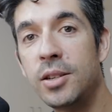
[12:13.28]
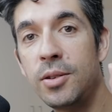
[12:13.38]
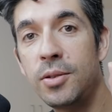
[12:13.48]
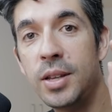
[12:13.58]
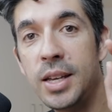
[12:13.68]

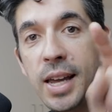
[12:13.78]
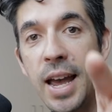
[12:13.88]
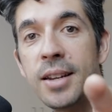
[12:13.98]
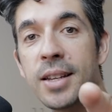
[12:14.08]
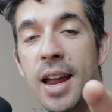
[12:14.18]
to the
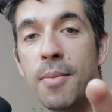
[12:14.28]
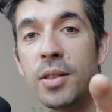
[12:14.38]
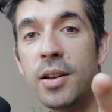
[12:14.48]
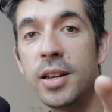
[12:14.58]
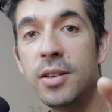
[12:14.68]
Canon camera
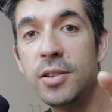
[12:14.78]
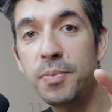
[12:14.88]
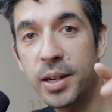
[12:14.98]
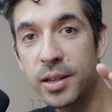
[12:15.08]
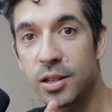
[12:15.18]
that I use
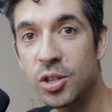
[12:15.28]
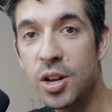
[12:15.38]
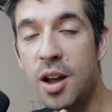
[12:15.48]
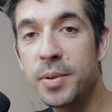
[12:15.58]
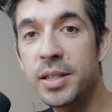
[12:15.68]
because the
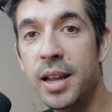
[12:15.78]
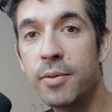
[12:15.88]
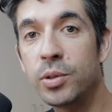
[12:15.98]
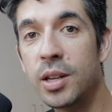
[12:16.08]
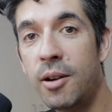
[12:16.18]
sharpness
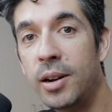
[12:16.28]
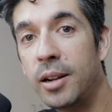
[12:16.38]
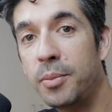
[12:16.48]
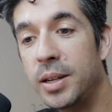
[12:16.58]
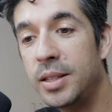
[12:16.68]
levels are a
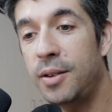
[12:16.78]
little bit